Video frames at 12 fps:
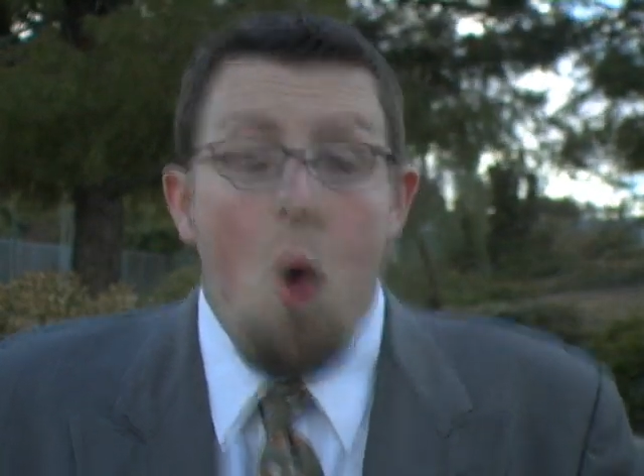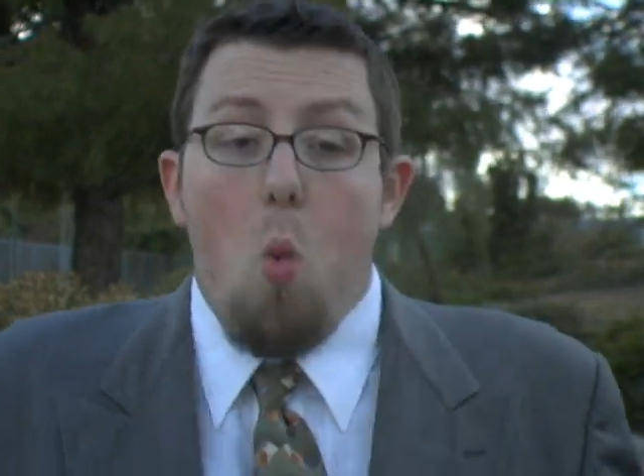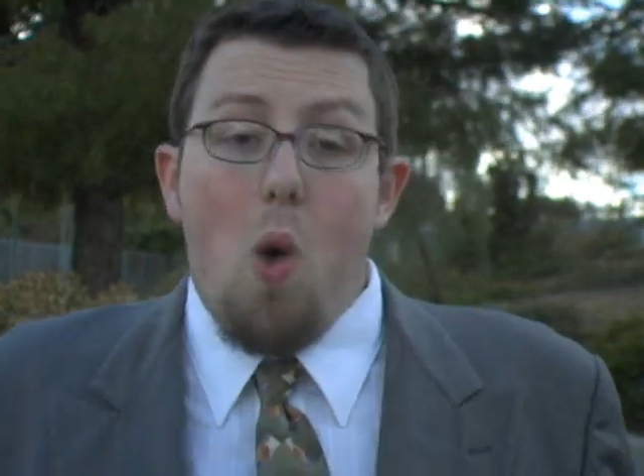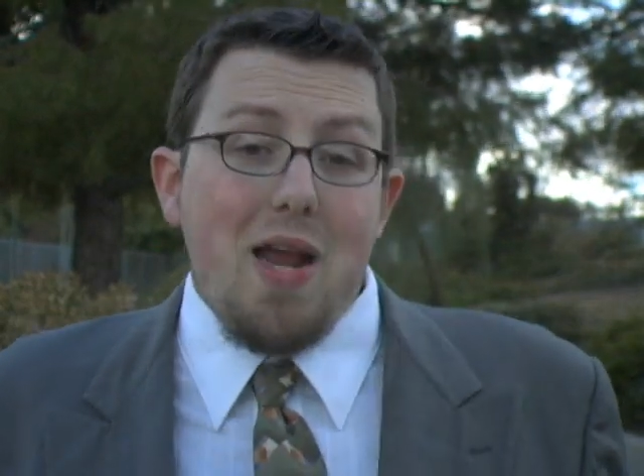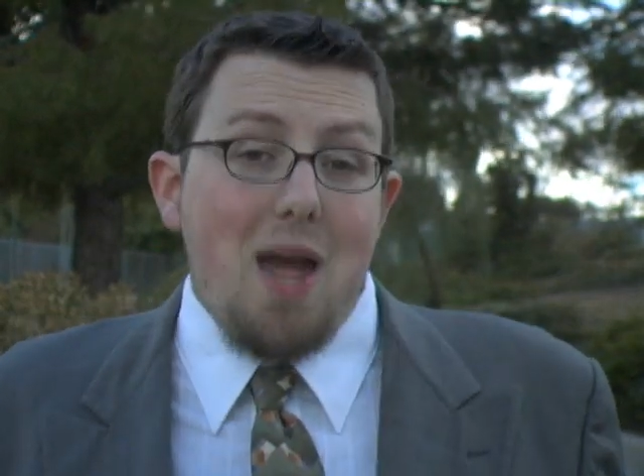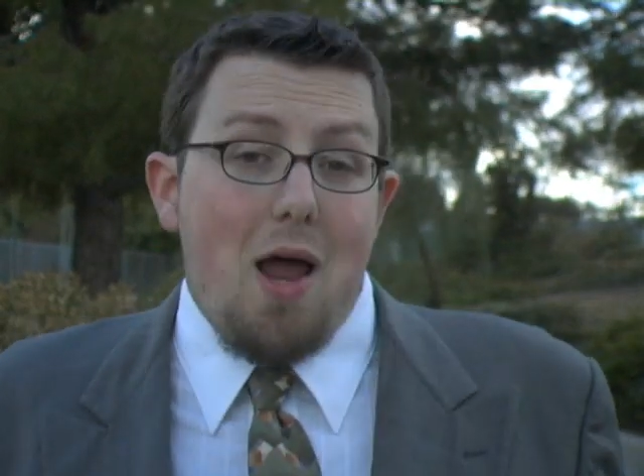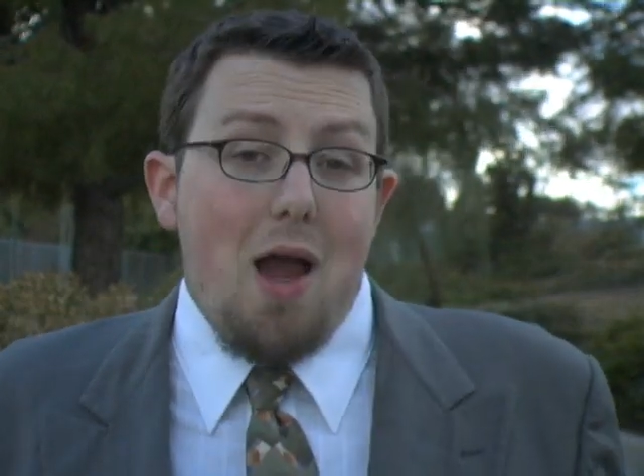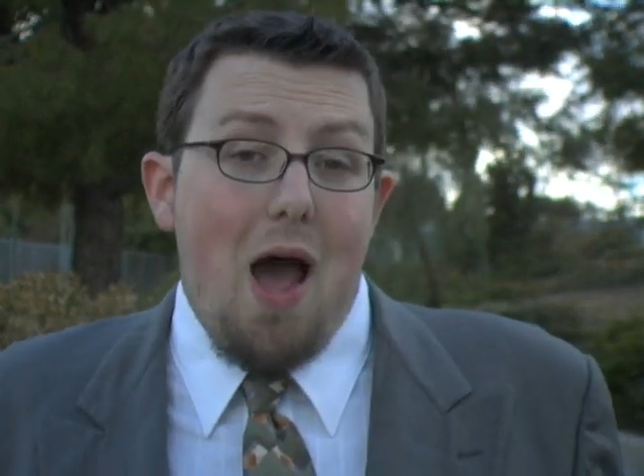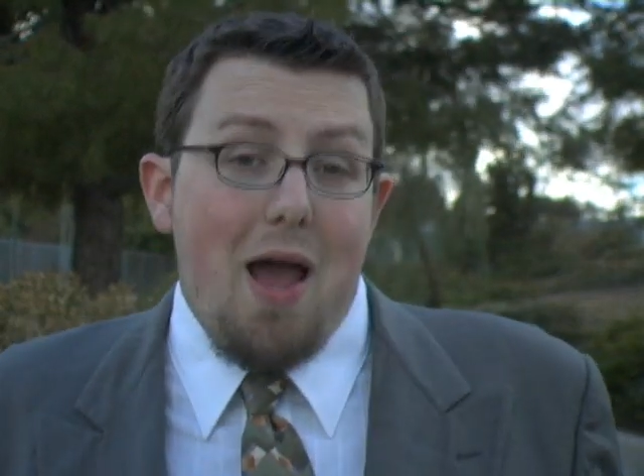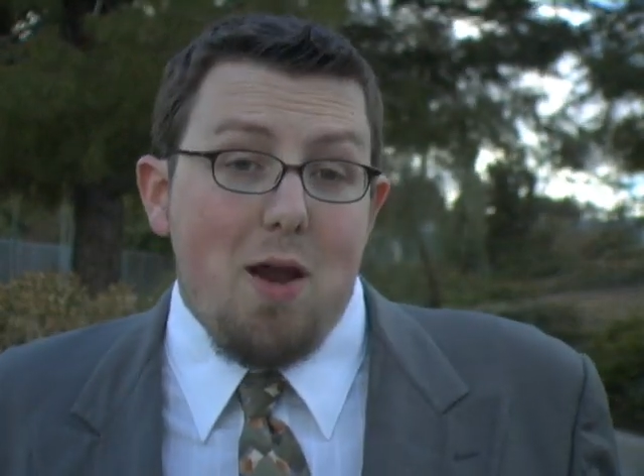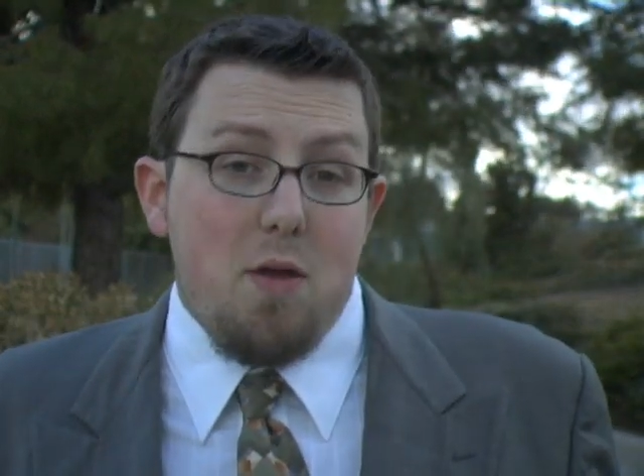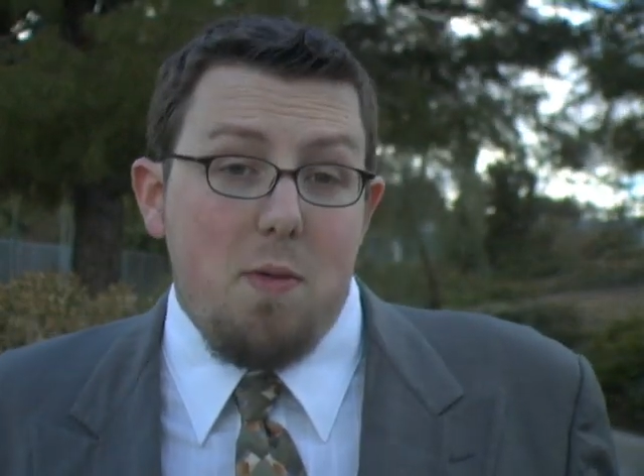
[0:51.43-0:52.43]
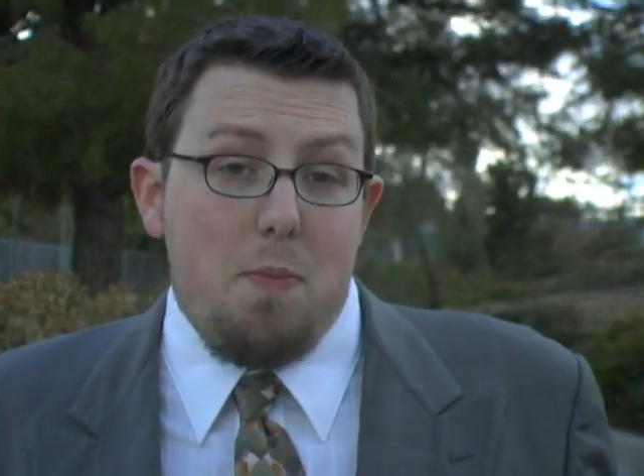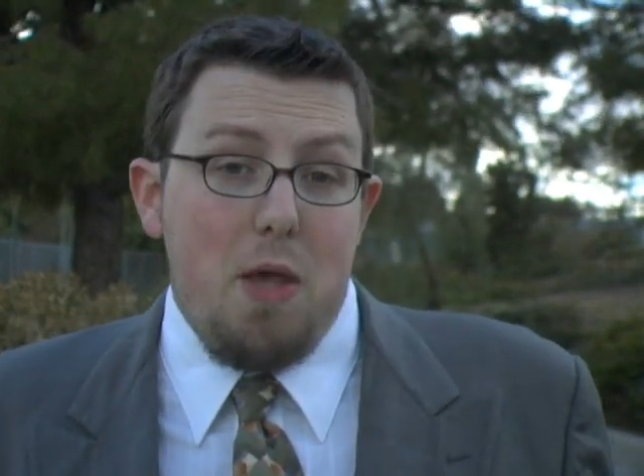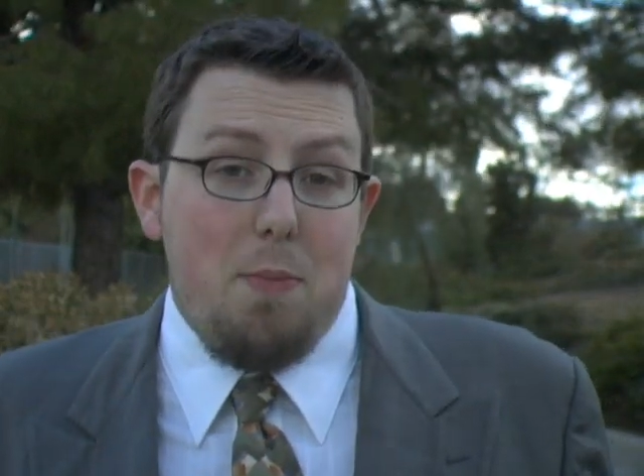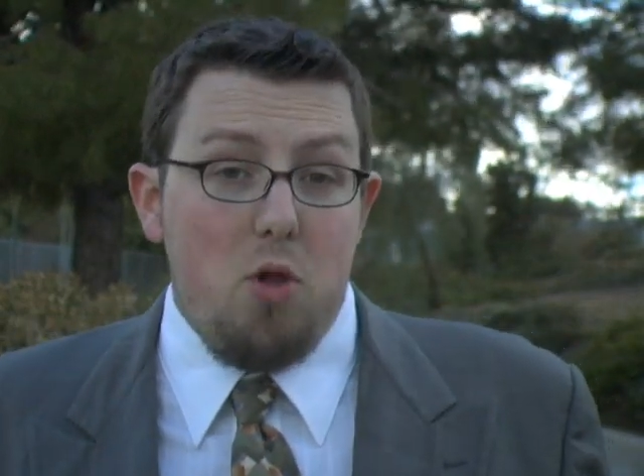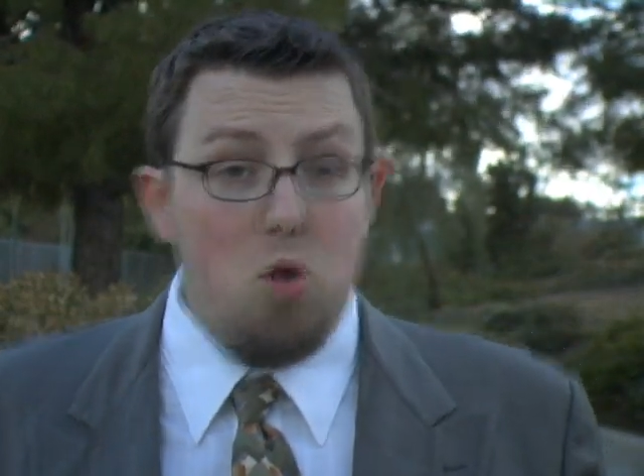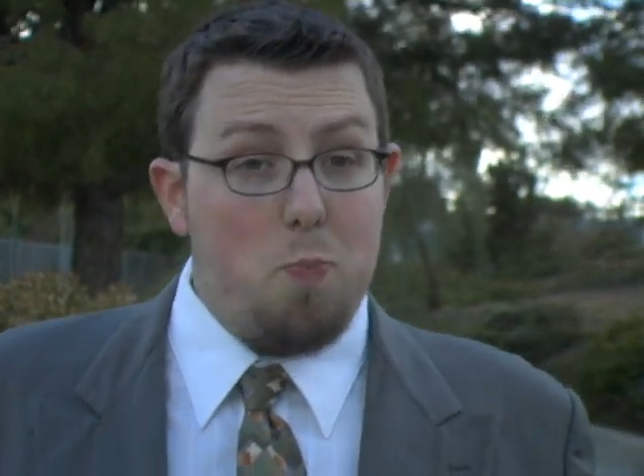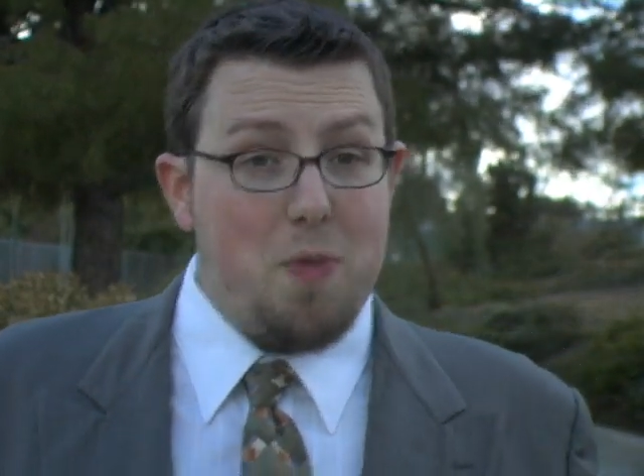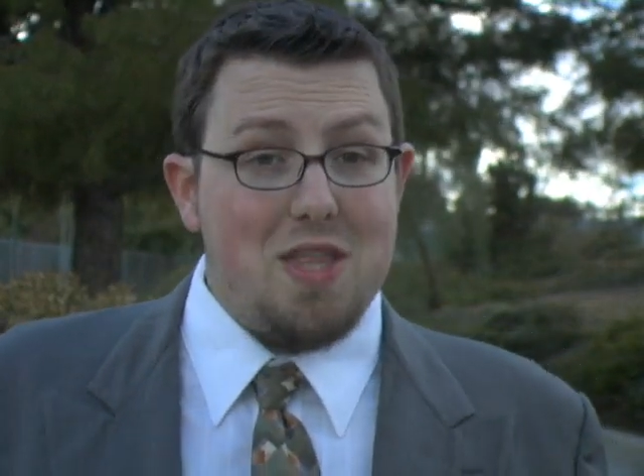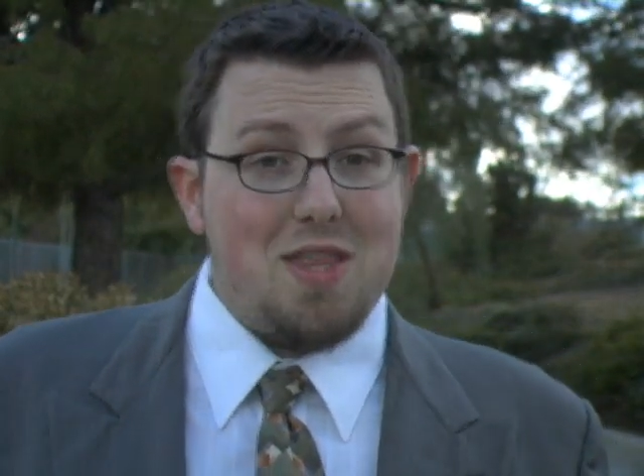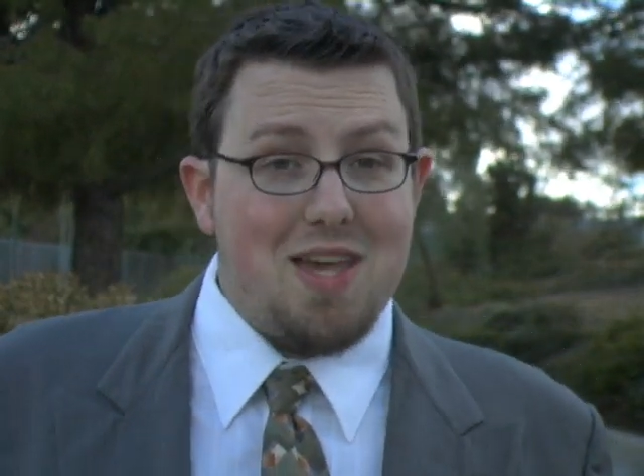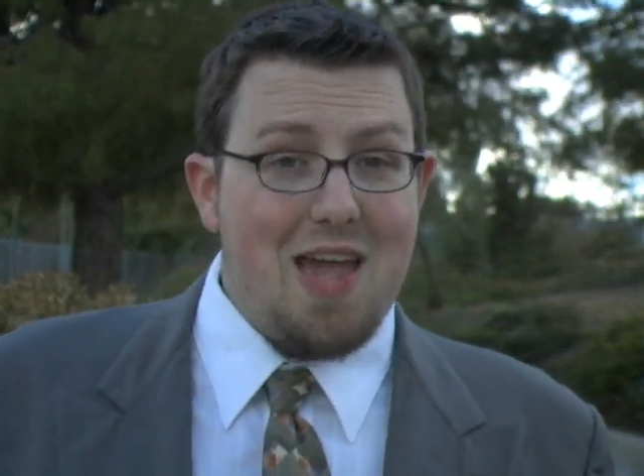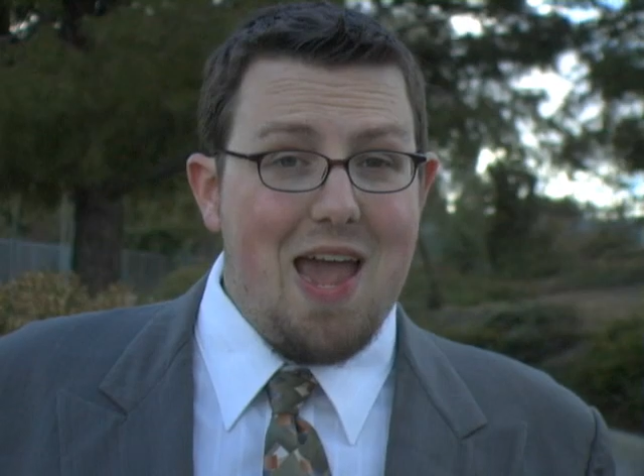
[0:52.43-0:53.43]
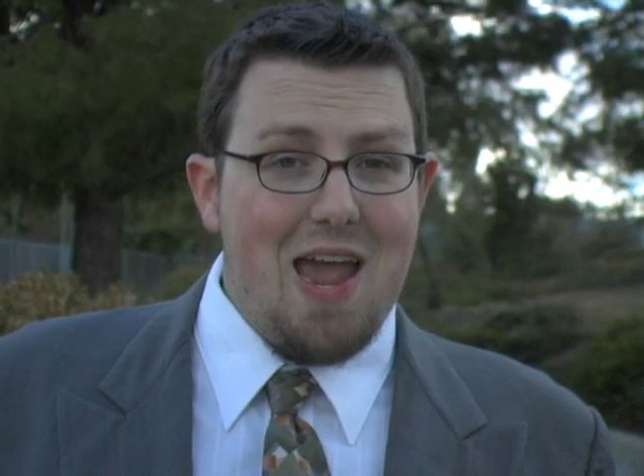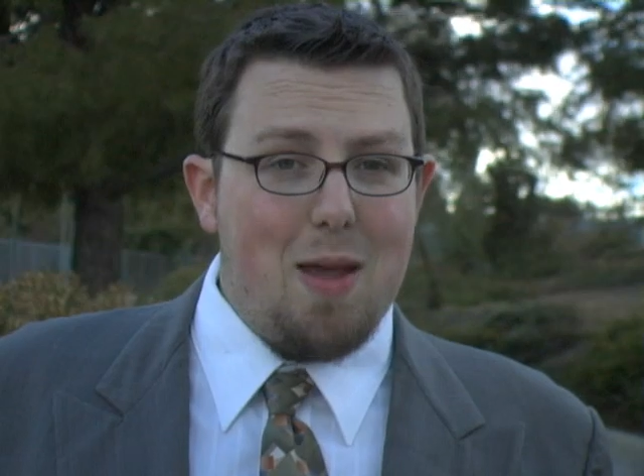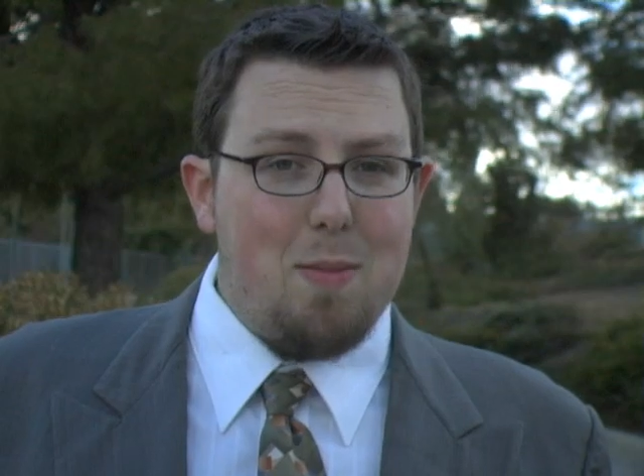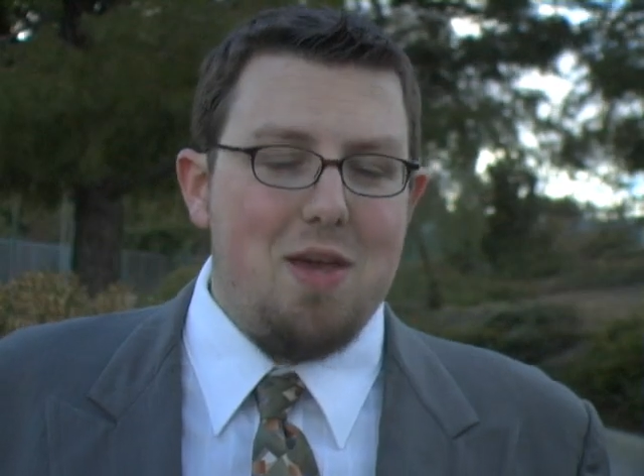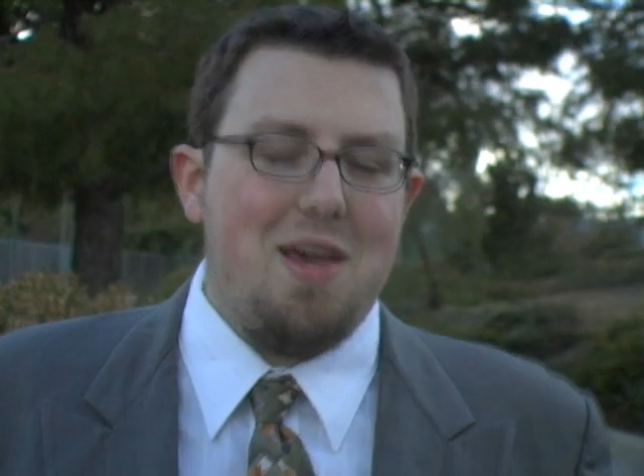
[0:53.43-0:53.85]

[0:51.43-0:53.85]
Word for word: why not hire the people who beat the game?